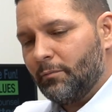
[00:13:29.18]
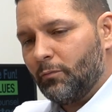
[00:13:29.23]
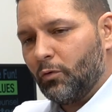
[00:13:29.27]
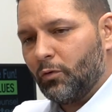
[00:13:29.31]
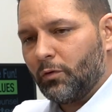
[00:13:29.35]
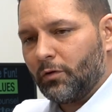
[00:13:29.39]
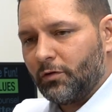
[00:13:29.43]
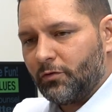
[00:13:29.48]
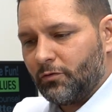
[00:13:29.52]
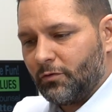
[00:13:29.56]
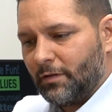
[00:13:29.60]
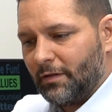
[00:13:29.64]

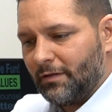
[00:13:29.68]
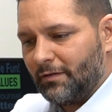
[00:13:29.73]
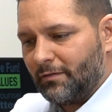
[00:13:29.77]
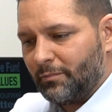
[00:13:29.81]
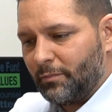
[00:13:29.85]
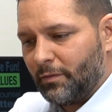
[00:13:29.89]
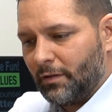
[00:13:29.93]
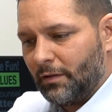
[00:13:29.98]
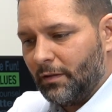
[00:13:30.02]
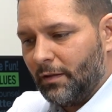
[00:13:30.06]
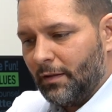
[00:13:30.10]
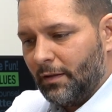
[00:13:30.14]
mortgage
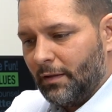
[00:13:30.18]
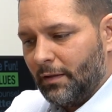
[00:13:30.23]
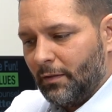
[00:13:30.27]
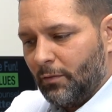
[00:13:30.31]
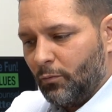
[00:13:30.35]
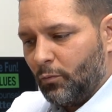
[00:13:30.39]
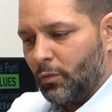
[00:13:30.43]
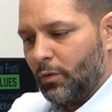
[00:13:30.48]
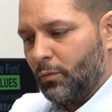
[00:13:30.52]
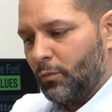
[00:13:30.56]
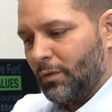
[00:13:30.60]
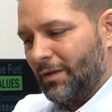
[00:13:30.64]
rates, but
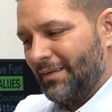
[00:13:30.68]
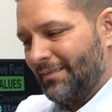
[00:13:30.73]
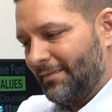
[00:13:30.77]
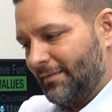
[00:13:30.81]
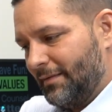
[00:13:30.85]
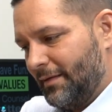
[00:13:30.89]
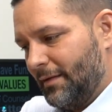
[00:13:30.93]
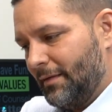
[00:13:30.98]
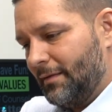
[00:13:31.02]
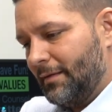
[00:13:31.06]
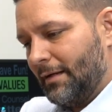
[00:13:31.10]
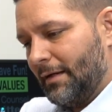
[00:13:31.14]
when we
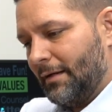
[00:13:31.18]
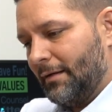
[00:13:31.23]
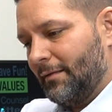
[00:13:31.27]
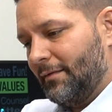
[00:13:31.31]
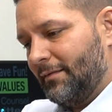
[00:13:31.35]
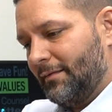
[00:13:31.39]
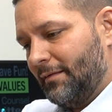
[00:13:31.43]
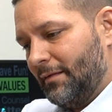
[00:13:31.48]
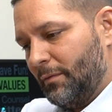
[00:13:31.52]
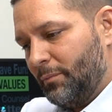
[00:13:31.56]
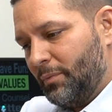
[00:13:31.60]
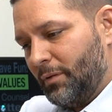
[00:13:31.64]
see
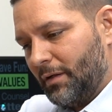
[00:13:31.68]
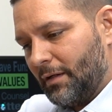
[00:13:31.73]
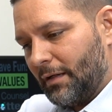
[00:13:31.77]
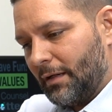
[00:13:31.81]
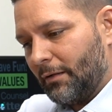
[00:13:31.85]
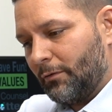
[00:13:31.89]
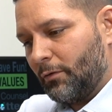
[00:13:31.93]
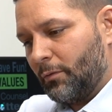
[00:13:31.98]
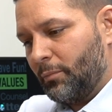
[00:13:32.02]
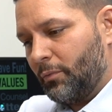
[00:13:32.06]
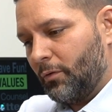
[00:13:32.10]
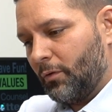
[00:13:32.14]
that
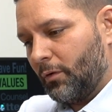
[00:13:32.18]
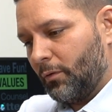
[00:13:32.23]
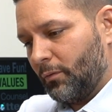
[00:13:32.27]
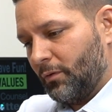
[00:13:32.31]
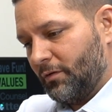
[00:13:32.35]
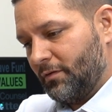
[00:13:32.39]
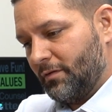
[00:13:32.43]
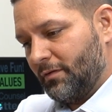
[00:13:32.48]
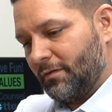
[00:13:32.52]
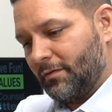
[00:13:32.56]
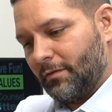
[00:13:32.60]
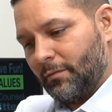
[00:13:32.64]
CPI report,
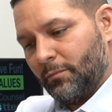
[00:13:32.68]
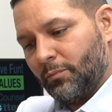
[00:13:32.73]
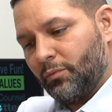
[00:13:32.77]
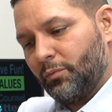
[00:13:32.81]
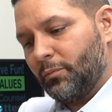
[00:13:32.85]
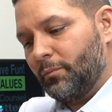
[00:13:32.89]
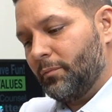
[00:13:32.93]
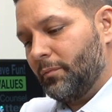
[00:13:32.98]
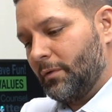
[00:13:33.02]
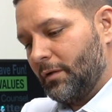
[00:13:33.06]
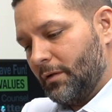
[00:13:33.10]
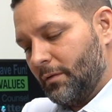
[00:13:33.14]
which is
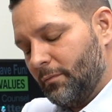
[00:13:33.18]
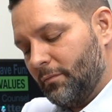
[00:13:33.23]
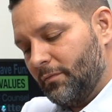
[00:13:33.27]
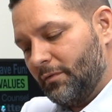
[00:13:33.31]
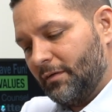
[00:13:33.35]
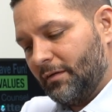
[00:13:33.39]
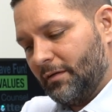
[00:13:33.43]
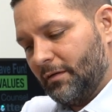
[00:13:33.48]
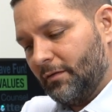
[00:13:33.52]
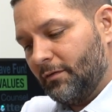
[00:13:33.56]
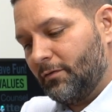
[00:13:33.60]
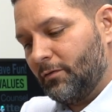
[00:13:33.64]

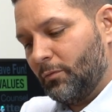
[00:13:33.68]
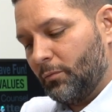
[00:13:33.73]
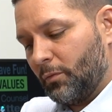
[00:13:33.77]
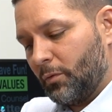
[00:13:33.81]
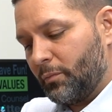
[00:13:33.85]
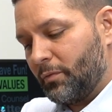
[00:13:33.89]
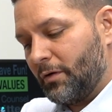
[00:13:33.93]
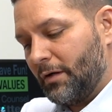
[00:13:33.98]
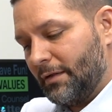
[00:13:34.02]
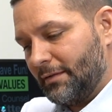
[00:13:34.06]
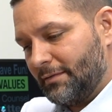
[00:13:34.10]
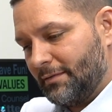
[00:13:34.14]

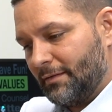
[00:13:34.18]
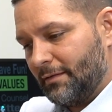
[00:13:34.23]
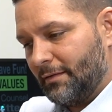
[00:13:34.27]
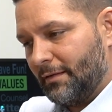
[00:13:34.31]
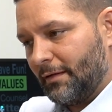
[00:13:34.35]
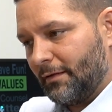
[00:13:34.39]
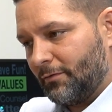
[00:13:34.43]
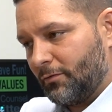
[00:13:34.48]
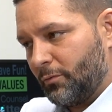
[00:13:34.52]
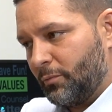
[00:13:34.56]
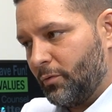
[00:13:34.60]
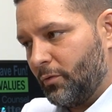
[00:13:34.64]
Consumer Price
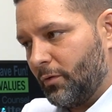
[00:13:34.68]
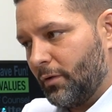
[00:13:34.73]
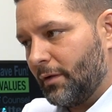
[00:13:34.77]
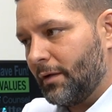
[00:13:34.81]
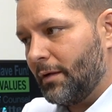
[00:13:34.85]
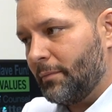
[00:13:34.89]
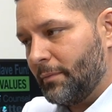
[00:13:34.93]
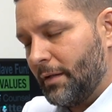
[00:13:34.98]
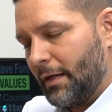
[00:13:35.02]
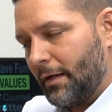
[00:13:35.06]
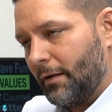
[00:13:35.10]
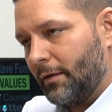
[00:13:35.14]
Index
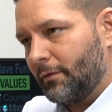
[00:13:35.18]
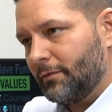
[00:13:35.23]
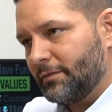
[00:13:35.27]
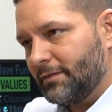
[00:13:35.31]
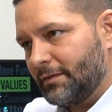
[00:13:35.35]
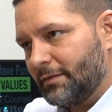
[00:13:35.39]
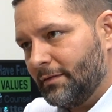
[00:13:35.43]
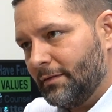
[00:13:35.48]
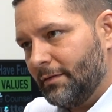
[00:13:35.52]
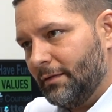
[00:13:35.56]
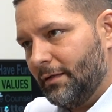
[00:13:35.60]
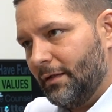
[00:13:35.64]
report, come out,
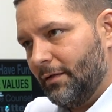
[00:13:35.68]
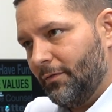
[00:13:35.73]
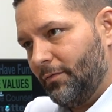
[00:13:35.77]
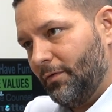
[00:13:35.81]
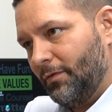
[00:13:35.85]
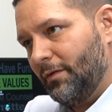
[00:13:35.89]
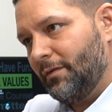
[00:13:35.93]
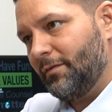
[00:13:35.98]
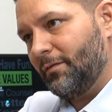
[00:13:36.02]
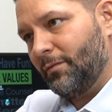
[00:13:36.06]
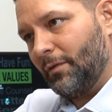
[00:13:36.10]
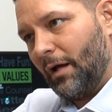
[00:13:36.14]

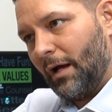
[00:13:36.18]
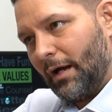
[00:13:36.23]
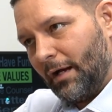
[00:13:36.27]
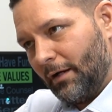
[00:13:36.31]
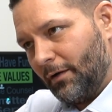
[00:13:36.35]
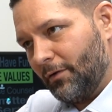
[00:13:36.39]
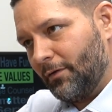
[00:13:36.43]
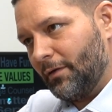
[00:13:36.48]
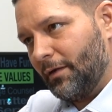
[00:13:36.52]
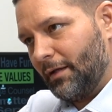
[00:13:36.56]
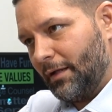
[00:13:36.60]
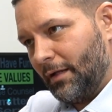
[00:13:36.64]
if it's
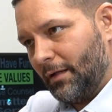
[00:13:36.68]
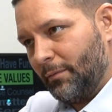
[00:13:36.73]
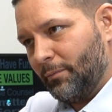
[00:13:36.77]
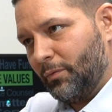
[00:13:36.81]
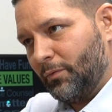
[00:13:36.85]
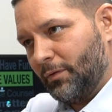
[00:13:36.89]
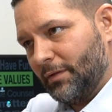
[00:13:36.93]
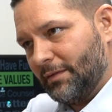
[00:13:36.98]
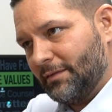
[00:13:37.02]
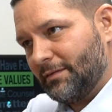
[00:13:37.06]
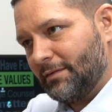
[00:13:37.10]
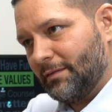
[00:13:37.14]
higher than
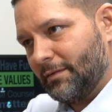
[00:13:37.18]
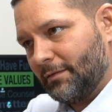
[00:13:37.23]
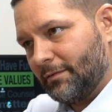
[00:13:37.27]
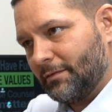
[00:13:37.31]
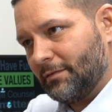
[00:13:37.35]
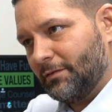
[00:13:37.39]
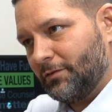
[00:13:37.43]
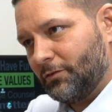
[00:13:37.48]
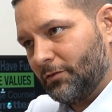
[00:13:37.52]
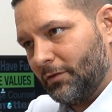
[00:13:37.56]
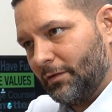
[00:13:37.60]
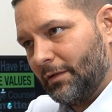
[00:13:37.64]

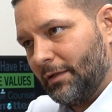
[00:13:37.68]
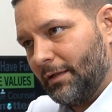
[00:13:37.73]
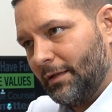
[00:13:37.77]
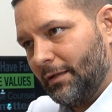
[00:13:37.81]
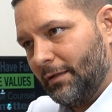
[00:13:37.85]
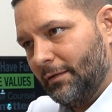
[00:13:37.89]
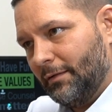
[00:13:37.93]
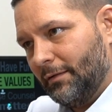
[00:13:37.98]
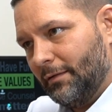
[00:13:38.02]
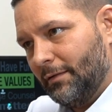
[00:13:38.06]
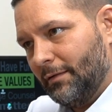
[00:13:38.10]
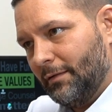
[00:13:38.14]
8.6 in
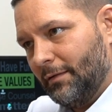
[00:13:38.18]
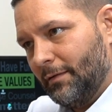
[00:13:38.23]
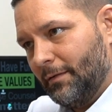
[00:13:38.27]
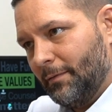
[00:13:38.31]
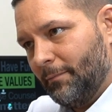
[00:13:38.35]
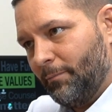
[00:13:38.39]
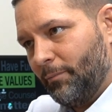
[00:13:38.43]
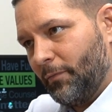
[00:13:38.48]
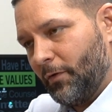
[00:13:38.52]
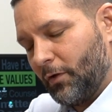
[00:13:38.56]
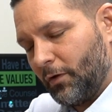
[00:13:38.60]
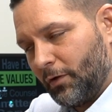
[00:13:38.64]
July,
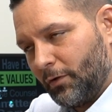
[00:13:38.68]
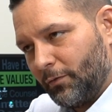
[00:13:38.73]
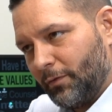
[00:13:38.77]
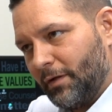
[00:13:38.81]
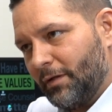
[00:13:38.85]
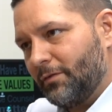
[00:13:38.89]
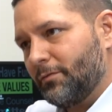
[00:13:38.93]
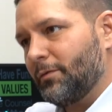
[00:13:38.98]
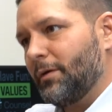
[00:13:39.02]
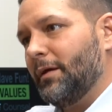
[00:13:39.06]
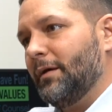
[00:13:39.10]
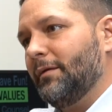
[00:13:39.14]
they're going to
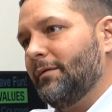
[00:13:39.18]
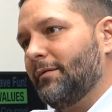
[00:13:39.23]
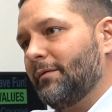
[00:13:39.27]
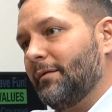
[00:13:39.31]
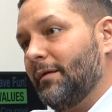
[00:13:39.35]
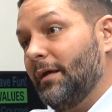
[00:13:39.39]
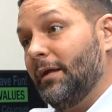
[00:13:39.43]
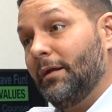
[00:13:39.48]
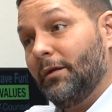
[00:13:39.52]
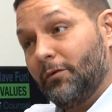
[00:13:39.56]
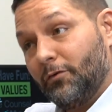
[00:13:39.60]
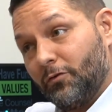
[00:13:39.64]
raise
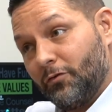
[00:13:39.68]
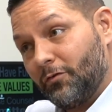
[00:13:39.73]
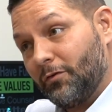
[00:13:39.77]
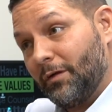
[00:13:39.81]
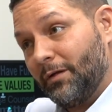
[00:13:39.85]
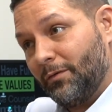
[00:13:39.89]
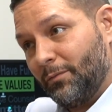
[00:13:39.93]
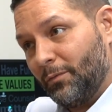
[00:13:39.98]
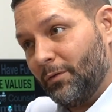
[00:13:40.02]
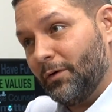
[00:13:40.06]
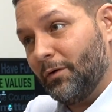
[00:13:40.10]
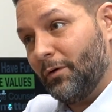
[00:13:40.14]
rates and interest
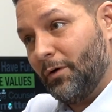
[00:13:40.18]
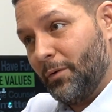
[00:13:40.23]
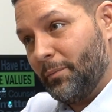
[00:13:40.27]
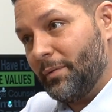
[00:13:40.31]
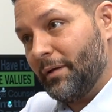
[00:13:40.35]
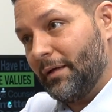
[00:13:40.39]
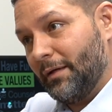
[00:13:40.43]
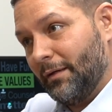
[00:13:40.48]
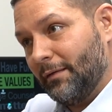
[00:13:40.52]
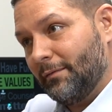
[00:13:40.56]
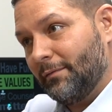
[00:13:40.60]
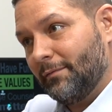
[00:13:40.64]
rates will go
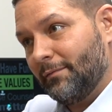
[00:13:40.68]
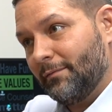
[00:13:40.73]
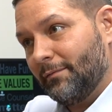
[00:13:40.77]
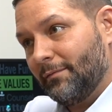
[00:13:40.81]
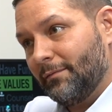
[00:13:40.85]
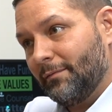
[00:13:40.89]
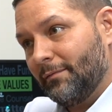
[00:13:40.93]
up again.